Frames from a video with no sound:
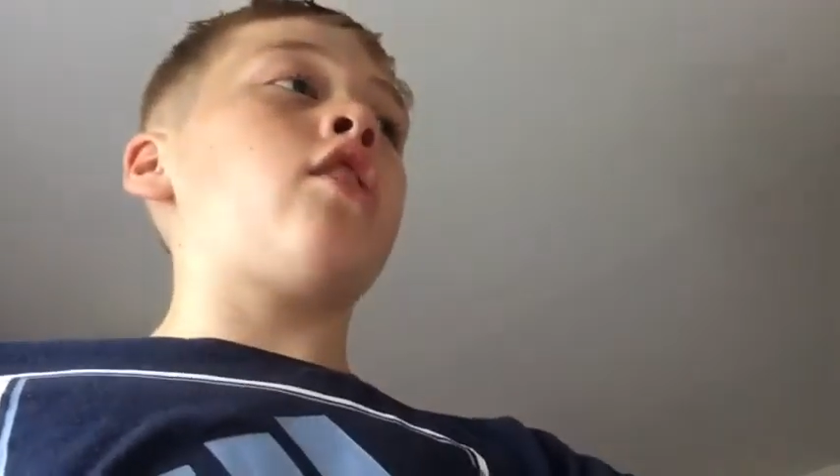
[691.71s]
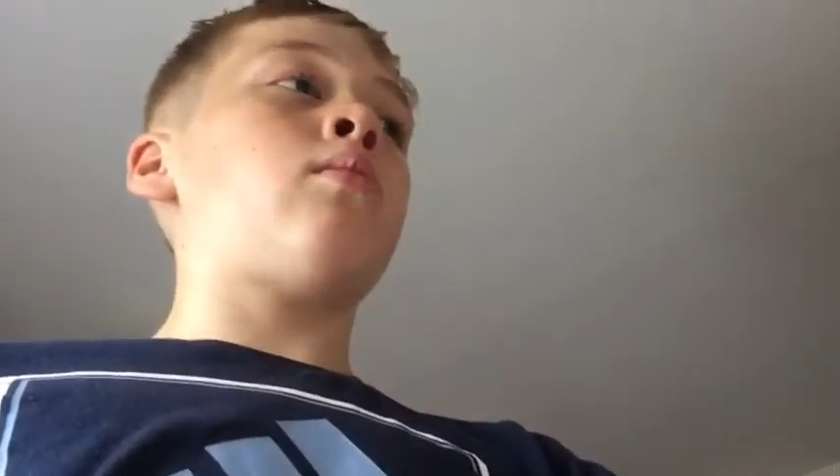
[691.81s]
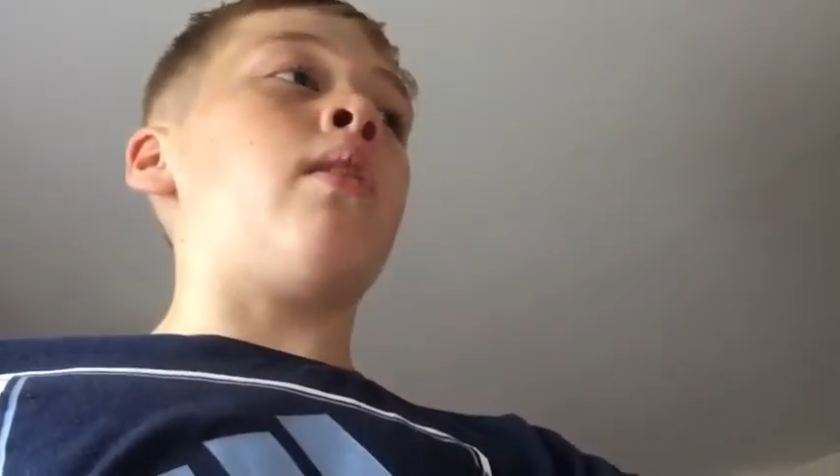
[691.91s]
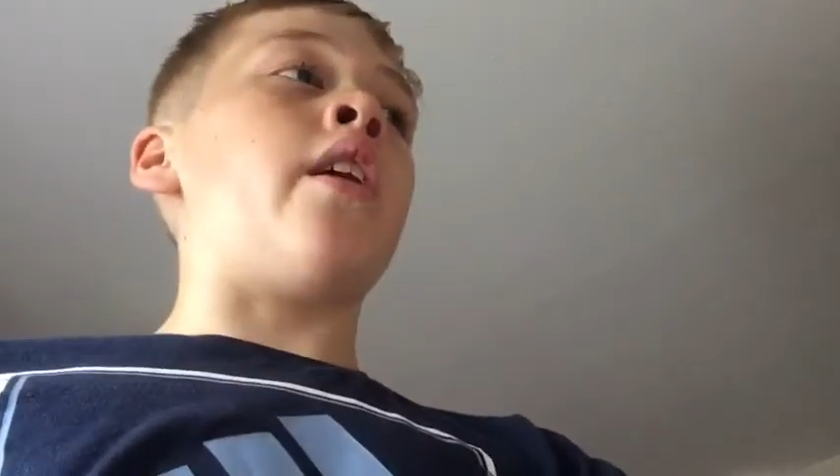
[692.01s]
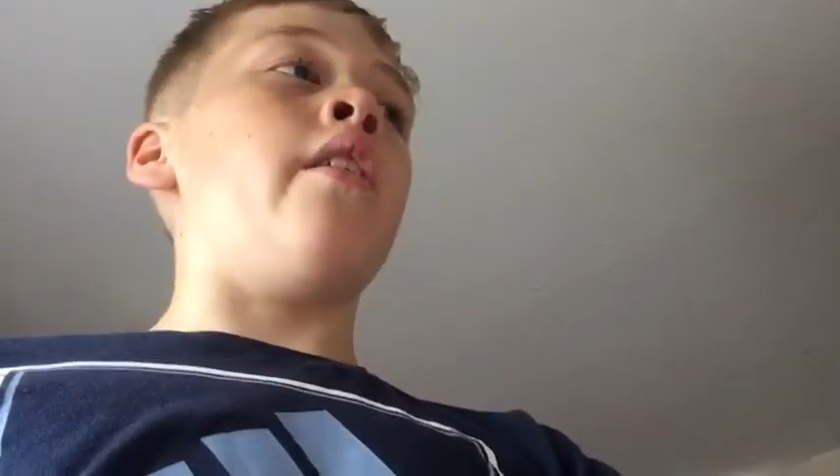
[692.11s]

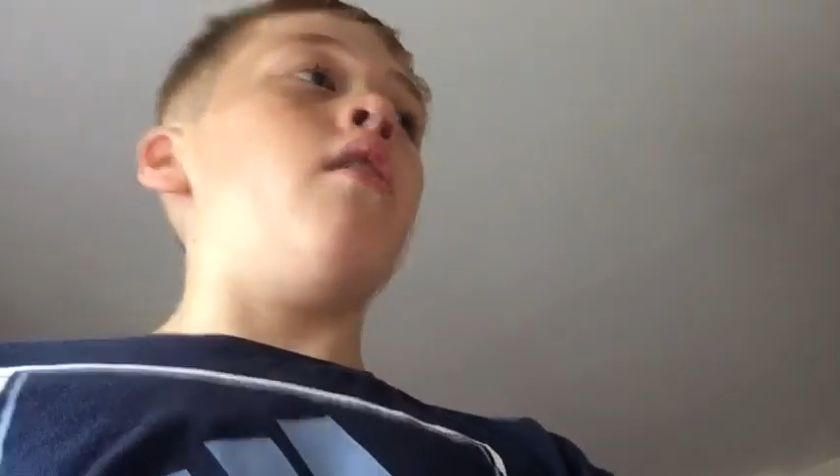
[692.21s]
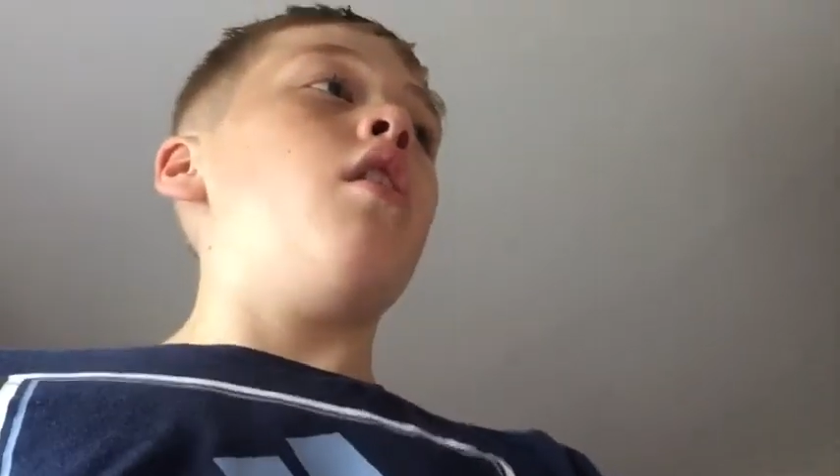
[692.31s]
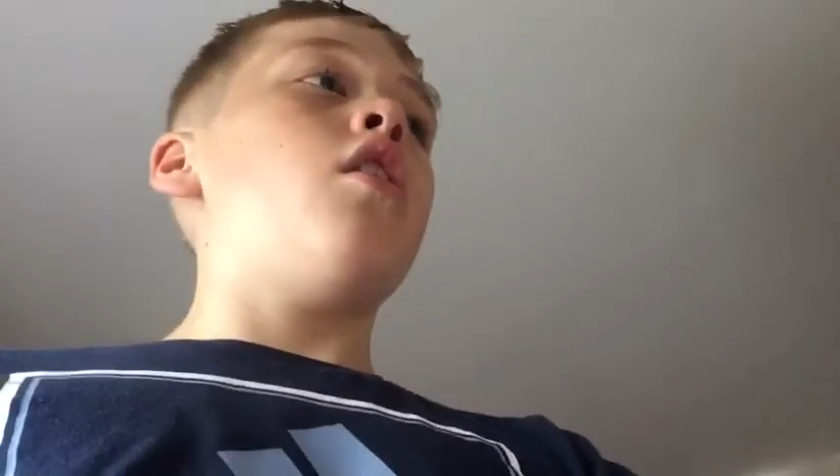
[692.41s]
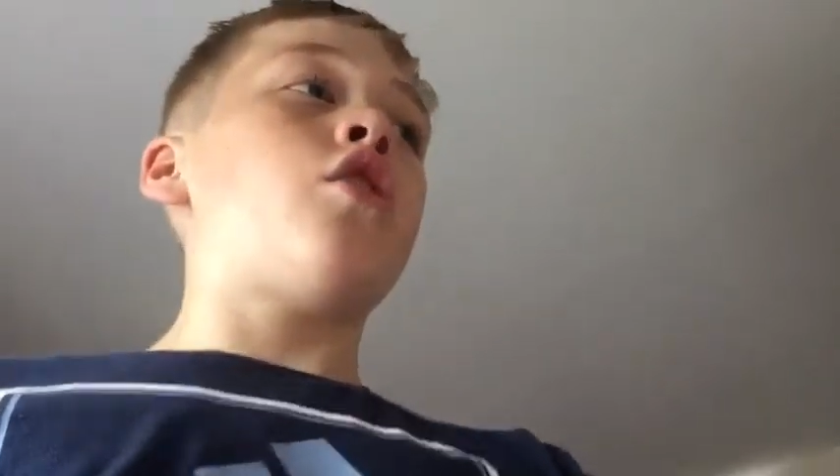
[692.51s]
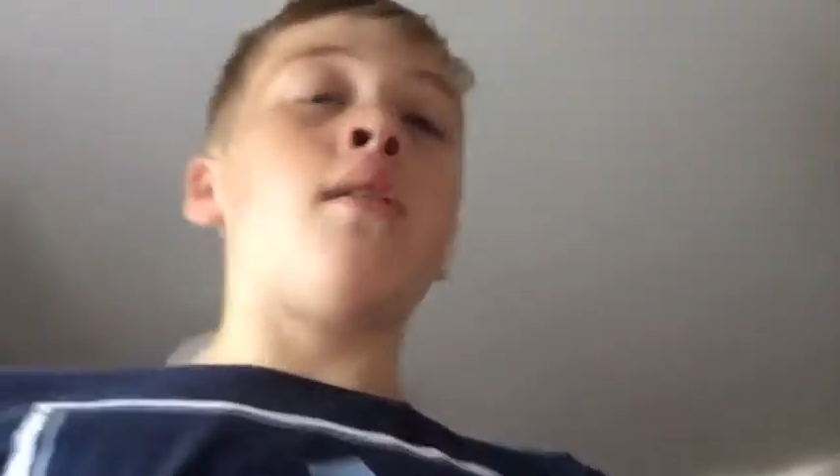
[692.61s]
one,
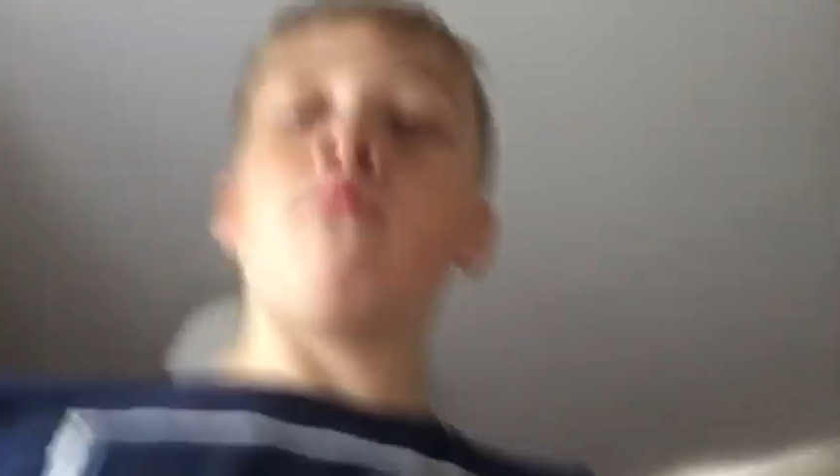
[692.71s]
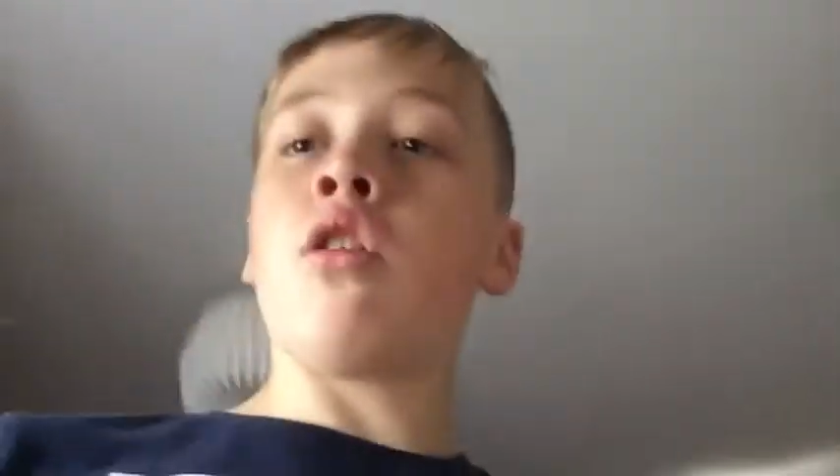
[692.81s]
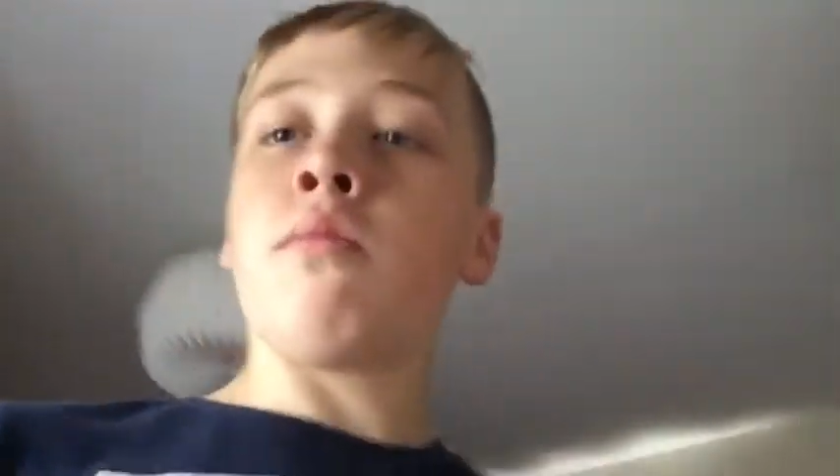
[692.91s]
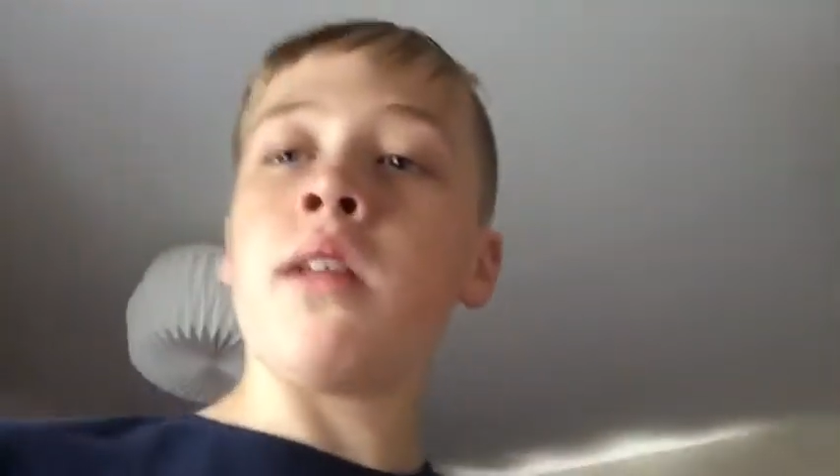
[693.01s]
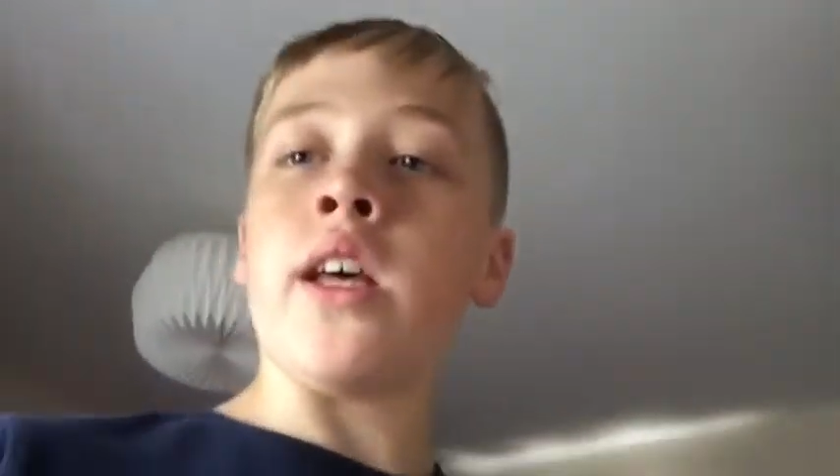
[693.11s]
drum roll
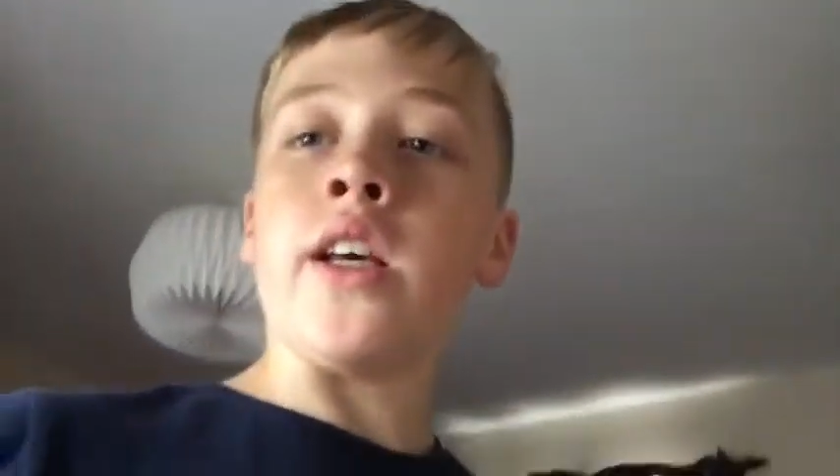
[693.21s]
please.